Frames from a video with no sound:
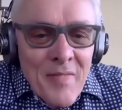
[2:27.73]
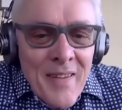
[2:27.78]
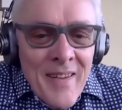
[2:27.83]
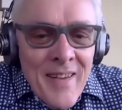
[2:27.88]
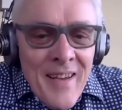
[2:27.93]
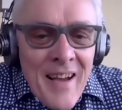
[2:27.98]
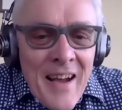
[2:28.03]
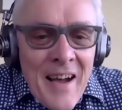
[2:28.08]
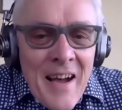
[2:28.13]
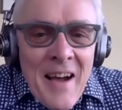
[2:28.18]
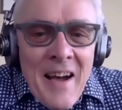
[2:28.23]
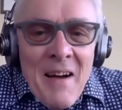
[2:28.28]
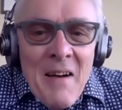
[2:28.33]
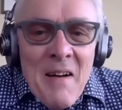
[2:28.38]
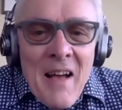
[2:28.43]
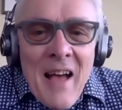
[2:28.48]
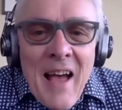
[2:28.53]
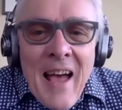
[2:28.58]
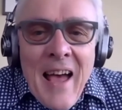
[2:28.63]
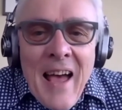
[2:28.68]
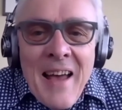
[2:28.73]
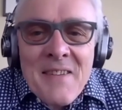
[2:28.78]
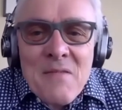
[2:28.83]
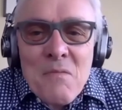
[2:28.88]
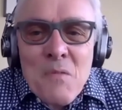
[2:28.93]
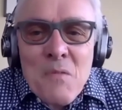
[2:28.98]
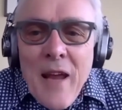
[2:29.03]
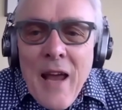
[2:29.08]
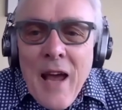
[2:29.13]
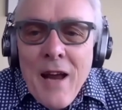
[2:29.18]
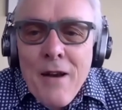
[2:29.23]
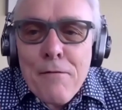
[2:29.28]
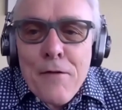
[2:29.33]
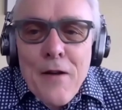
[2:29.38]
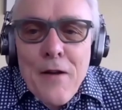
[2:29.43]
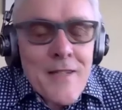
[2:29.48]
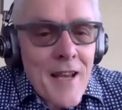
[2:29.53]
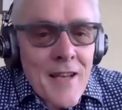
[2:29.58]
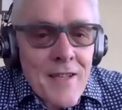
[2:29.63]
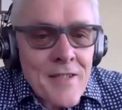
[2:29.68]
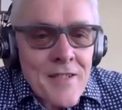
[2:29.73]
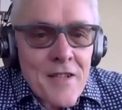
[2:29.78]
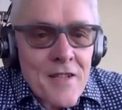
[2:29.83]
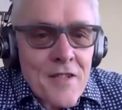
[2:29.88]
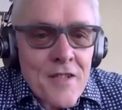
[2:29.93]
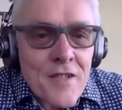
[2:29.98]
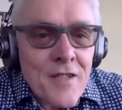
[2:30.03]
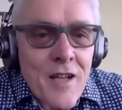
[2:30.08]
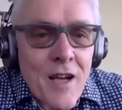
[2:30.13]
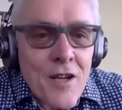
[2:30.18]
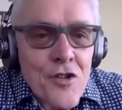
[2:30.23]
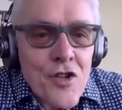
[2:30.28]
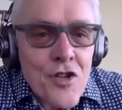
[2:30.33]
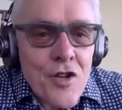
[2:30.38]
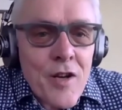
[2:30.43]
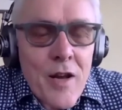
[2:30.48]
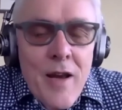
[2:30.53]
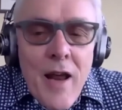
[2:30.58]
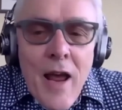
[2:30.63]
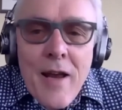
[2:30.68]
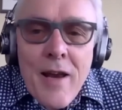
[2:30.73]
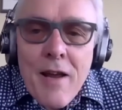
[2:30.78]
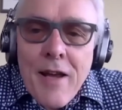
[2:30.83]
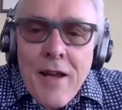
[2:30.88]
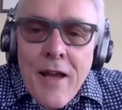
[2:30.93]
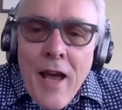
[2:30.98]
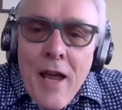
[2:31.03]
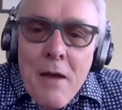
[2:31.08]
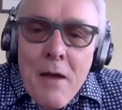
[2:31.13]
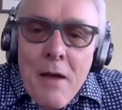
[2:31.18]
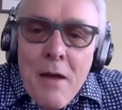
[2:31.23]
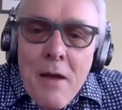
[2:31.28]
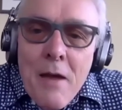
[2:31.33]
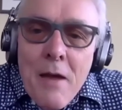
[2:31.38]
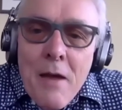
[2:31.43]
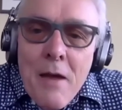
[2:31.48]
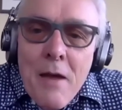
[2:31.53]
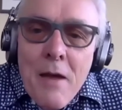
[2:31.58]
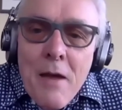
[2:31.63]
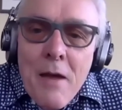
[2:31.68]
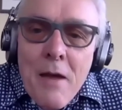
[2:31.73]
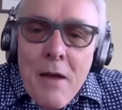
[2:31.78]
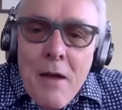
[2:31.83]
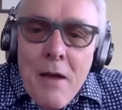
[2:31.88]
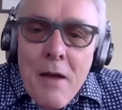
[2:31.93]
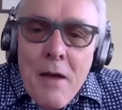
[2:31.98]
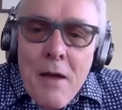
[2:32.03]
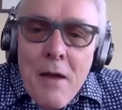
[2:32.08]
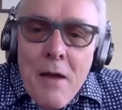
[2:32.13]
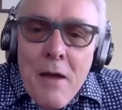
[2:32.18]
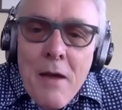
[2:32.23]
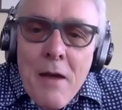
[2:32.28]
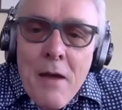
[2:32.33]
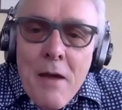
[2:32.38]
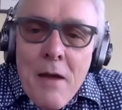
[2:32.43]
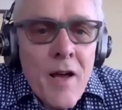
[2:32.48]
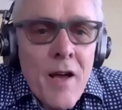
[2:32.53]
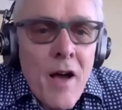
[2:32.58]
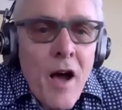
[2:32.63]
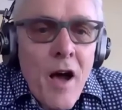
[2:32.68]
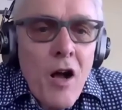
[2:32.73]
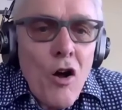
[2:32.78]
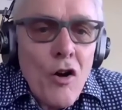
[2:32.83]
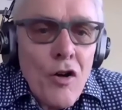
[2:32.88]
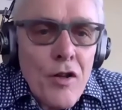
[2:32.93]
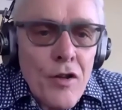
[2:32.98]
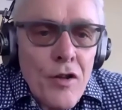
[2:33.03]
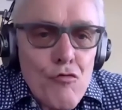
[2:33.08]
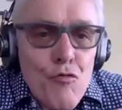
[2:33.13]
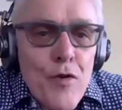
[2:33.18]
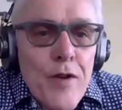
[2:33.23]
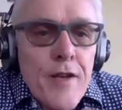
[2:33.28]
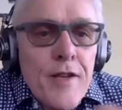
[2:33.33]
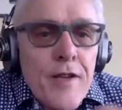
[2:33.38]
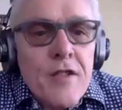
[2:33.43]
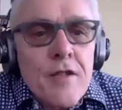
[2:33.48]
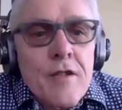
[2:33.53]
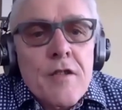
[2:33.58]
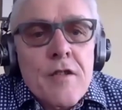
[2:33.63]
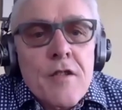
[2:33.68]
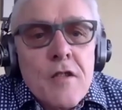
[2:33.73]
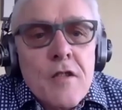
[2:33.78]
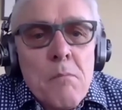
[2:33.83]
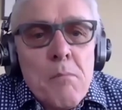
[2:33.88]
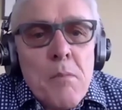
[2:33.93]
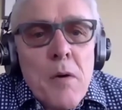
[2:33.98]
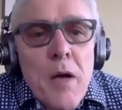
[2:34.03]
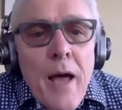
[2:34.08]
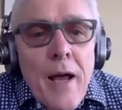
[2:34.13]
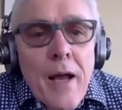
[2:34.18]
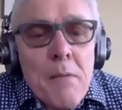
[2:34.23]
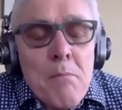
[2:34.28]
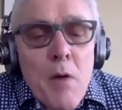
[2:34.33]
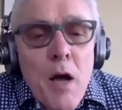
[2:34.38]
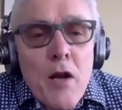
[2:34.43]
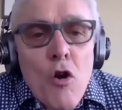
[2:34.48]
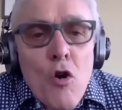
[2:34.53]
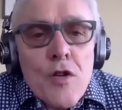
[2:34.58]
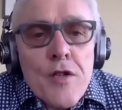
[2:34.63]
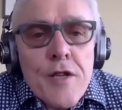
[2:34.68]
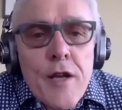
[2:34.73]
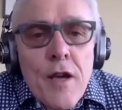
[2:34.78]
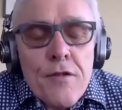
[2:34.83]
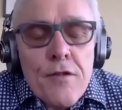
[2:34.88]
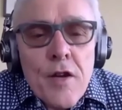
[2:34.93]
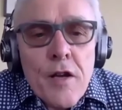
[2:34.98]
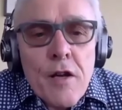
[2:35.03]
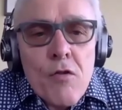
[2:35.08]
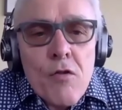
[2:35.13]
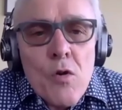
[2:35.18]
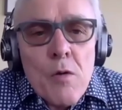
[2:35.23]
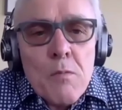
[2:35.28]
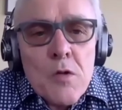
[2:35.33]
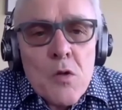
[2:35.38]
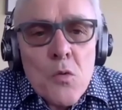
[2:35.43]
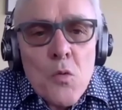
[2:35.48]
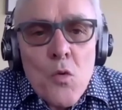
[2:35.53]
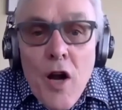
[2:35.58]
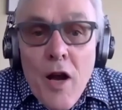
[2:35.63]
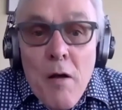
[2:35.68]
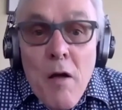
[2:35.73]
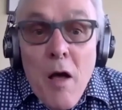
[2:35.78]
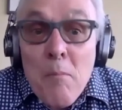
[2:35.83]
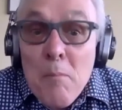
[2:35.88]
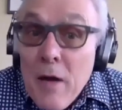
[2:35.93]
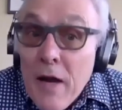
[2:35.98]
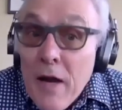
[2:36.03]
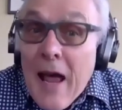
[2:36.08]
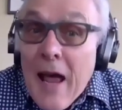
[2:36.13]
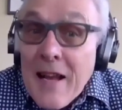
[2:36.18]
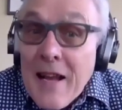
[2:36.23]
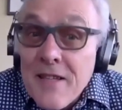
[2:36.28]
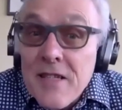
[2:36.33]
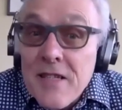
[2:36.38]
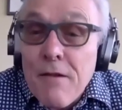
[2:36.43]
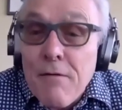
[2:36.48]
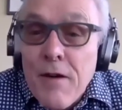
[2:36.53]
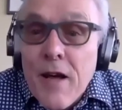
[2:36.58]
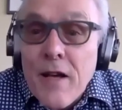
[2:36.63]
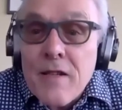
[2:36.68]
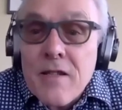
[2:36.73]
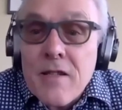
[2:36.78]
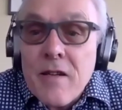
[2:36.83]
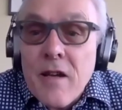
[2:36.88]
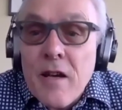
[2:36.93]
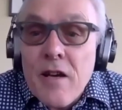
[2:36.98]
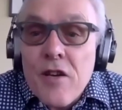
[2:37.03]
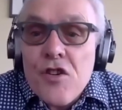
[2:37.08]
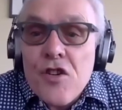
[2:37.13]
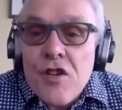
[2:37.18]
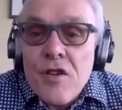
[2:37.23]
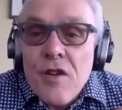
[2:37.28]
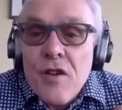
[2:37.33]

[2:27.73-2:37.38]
And we had a fantastic discussion, and it came out that really a lot of the reasons that Black and minority ethnic groups were a bit anti-vaccination